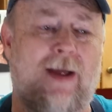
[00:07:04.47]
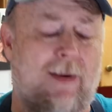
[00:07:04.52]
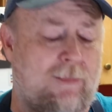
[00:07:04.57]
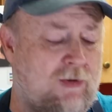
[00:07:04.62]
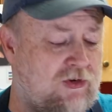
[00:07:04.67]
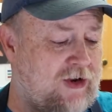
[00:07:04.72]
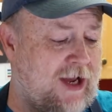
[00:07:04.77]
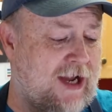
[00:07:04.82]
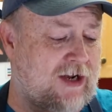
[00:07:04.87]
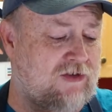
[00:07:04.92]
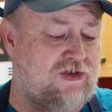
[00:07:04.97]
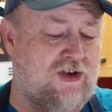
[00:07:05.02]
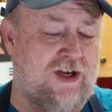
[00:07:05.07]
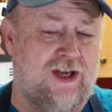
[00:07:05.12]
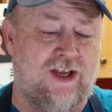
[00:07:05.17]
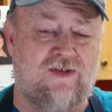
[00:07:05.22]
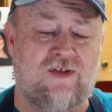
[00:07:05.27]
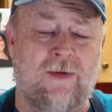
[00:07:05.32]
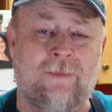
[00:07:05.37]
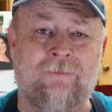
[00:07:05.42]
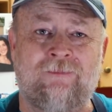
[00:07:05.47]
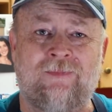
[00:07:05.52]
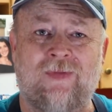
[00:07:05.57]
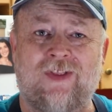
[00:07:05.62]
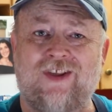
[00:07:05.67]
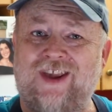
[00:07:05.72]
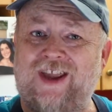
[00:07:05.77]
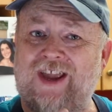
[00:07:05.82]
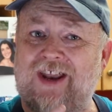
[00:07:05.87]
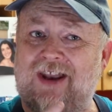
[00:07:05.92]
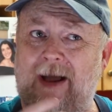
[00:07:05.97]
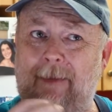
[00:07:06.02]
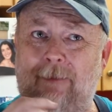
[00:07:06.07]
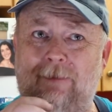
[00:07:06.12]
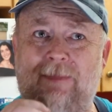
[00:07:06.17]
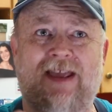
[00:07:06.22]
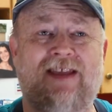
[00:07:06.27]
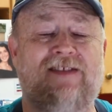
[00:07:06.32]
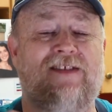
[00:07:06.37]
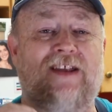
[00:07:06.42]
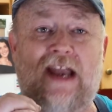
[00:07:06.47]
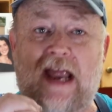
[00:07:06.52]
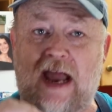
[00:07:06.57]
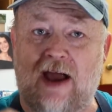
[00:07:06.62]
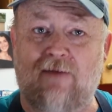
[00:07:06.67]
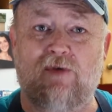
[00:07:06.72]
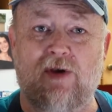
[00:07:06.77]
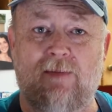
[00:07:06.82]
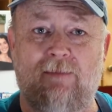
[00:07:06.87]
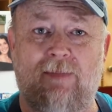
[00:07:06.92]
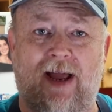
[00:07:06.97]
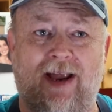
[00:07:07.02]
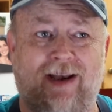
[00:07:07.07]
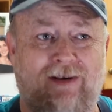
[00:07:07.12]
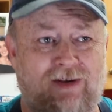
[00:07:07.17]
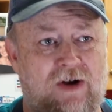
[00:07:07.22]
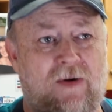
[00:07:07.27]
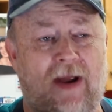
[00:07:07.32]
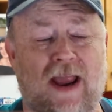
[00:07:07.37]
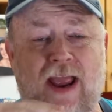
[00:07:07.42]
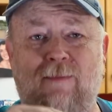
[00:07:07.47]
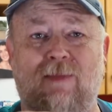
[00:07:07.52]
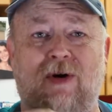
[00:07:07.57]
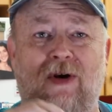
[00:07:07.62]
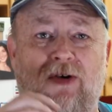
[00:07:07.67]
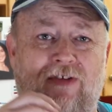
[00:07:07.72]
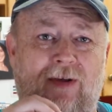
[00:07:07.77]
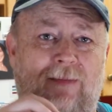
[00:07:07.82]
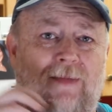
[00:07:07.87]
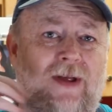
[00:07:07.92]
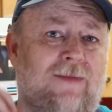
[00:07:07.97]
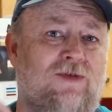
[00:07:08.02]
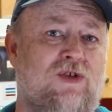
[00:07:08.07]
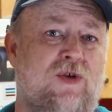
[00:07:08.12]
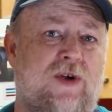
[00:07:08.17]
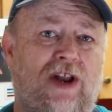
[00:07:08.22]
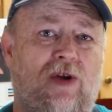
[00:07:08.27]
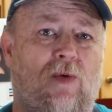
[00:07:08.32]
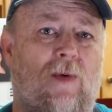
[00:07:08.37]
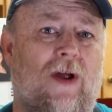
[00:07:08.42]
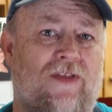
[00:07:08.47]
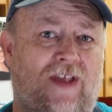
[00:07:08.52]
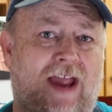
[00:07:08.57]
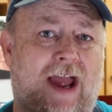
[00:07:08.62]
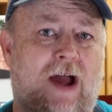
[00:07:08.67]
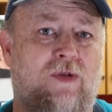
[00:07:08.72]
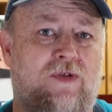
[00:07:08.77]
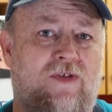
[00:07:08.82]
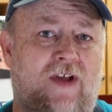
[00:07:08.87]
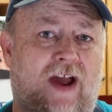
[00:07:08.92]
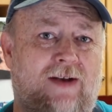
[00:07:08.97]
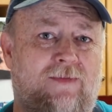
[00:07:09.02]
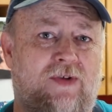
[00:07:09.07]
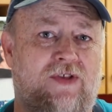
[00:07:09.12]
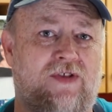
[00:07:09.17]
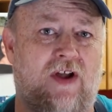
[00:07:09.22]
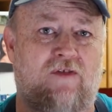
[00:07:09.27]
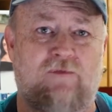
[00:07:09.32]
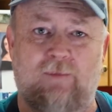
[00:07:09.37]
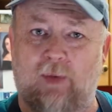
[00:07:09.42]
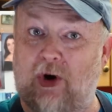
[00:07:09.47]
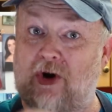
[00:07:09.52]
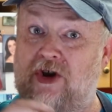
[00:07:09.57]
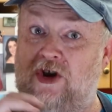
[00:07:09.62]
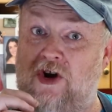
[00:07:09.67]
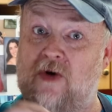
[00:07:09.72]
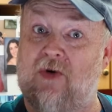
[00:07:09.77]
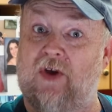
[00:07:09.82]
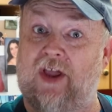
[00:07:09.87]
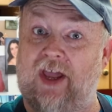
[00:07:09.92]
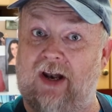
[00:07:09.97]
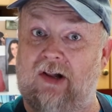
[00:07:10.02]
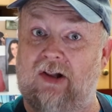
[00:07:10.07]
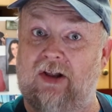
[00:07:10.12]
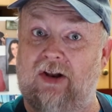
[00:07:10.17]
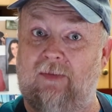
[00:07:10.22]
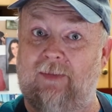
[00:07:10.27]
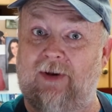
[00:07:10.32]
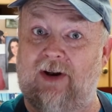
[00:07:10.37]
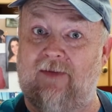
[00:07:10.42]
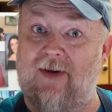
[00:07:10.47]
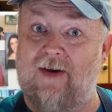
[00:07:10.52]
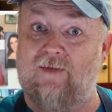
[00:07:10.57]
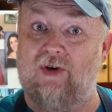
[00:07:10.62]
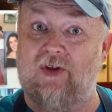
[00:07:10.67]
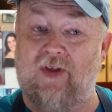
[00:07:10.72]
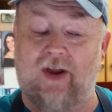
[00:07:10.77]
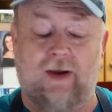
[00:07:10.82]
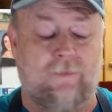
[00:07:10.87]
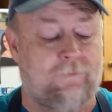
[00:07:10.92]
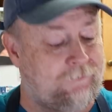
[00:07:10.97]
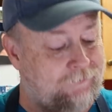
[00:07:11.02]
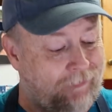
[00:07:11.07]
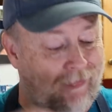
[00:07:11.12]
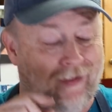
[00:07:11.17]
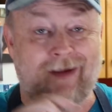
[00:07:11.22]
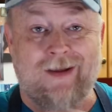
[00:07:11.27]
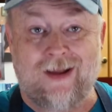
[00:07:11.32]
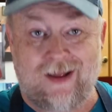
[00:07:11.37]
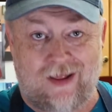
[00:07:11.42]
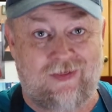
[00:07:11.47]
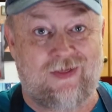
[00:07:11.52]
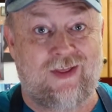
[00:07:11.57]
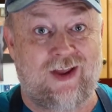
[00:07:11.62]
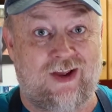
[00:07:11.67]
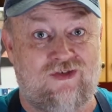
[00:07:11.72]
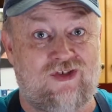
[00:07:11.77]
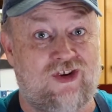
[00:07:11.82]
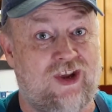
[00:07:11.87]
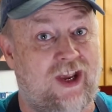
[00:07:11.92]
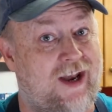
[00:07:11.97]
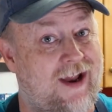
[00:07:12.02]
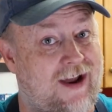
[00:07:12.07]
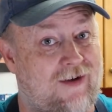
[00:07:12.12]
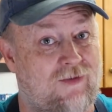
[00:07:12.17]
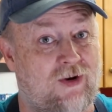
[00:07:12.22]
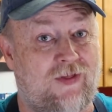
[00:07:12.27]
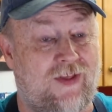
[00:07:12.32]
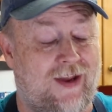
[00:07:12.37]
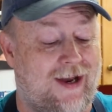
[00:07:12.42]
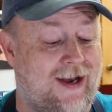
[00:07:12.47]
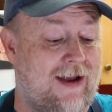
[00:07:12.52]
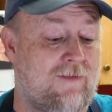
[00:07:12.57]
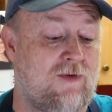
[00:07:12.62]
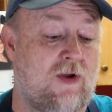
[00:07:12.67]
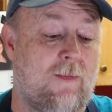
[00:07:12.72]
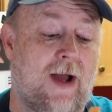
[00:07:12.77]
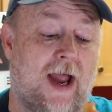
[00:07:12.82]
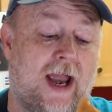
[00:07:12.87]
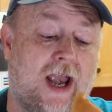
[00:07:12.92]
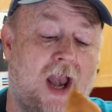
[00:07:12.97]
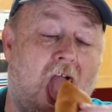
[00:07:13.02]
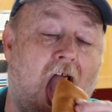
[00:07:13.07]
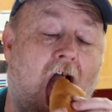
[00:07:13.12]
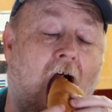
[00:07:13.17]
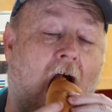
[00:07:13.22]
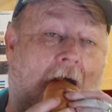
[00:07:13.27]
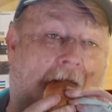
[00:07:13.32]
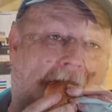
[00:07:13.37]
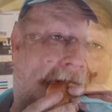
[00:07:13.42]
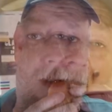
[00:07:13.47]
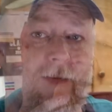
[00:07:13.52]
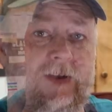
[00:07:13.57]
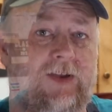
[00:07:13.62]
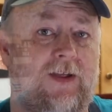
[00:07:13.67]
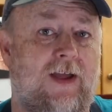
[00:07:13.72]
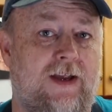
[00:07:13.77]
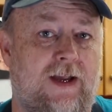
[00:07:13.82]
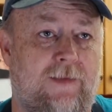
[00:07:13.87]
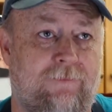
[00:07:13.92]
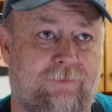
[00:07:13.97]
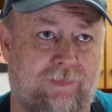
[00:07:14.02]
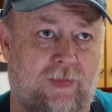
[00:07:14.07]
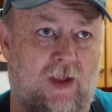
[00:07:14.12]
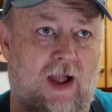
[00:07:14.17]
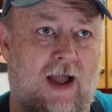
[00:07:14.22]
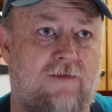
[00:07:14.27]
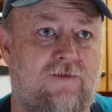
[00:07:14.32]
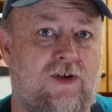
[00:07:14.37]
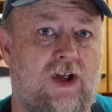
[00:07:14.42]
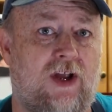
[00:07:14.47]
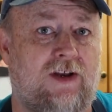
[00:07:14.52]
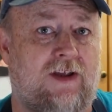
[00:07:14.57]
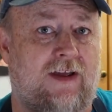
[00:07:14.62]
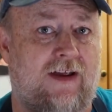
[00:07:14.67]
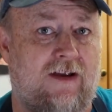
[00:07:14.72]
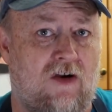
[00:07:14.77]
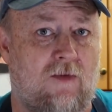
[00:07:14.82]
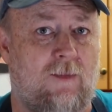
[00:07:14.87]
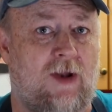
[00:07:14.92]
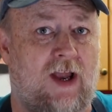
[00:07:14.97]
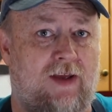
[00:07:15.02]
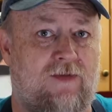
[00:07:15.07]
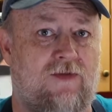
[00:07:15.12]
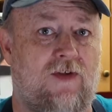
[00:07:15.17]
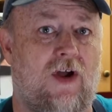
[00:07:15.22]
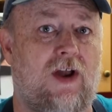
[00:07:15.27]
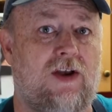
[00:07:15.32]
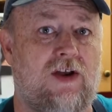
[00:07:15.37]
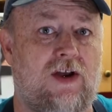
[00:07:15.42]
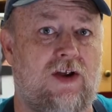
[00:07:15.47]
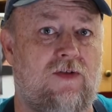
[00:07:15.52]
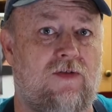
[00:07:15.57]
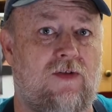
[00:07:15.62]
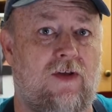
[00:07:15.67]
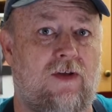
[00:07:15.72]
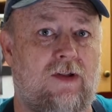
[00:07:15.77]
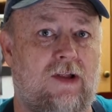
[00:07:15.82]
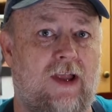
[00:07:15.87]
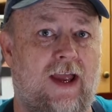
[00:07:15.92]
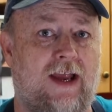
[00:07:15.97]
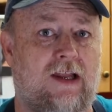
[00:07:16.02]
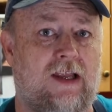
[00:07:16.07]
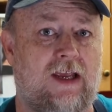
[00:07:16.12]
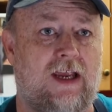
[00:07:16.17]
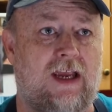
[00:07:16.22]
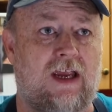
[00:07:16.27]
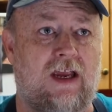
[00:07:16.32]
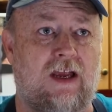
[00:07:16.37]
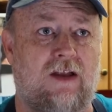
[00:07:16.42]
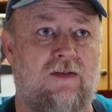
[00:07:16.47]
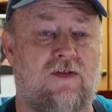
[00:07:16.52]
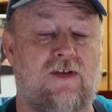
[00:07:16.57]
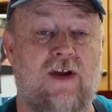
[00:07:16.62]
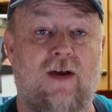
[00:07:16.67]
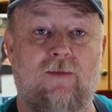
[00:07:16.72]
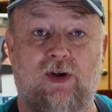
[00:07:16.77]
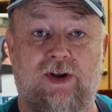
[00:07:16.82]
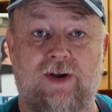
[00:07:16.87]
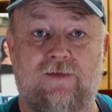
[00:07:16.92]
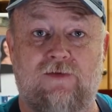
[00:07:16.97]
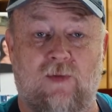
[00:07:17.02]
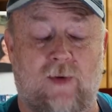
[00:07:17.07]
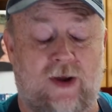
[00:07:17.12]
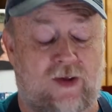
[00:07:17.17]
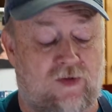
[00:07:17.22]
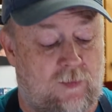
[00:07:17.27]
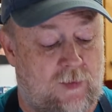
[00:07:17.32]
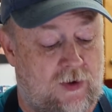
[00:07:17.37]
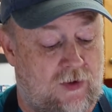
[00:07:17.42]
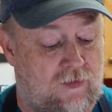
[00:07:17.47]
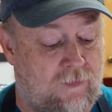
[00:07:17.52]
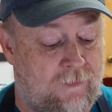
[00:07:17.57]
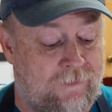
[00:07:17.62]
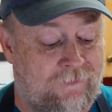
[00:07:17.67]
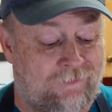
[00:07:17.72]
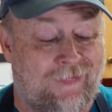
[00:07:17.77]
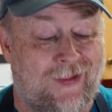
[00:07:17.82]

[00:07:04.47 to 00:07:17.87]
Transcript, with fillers: the pepper jack cheese, you get a piece in every bite. You know, hamburger, sometimes you're eating around the outside of a stuffed burger, you don't get a little bit of everything. This, you get everything in every bite. Let me tell you, I've done caramelized onions lately in several different recipes.